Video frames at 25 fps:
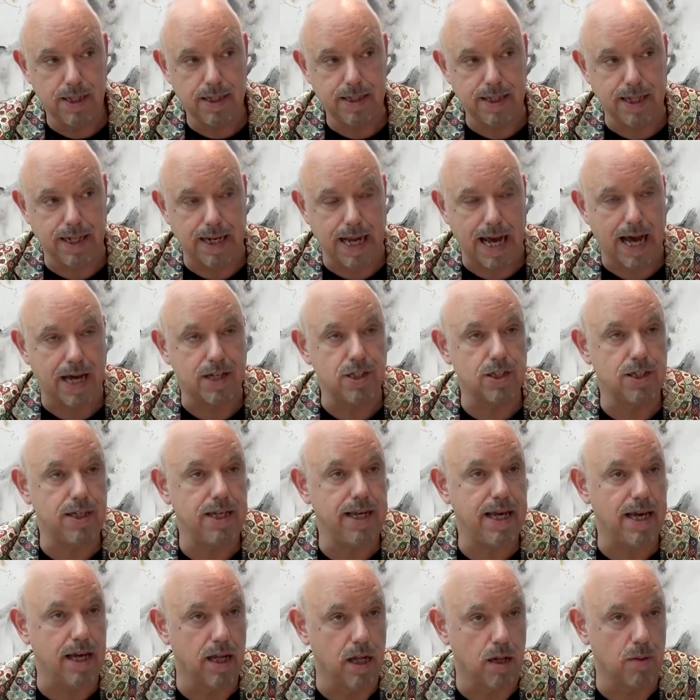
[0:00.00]
that
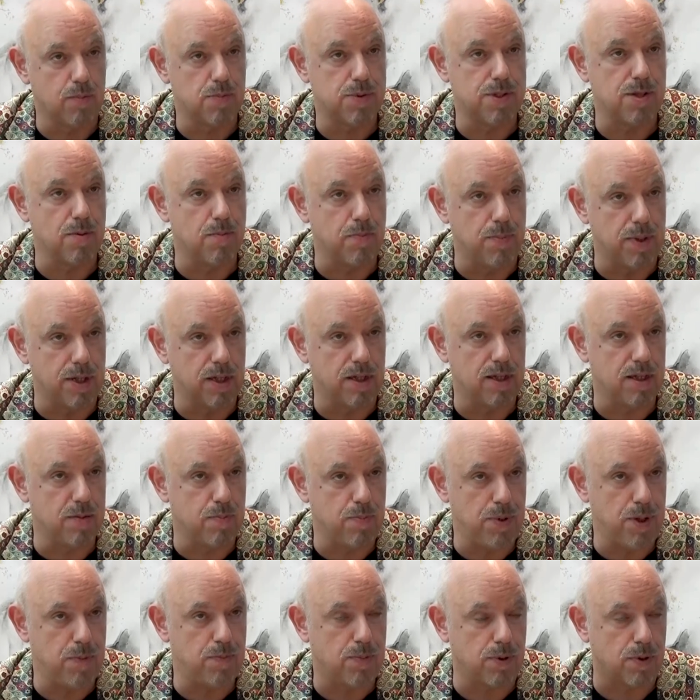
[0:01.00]
actually helps 1 billion
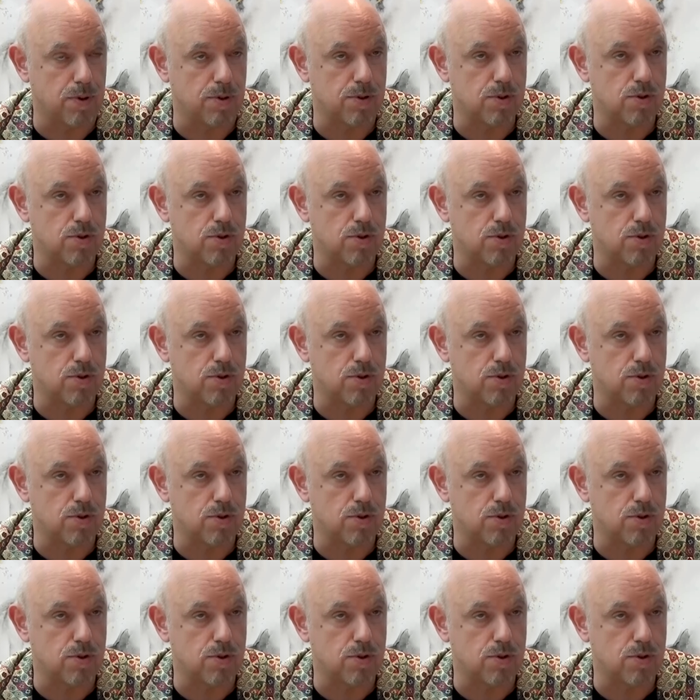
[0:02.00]
people.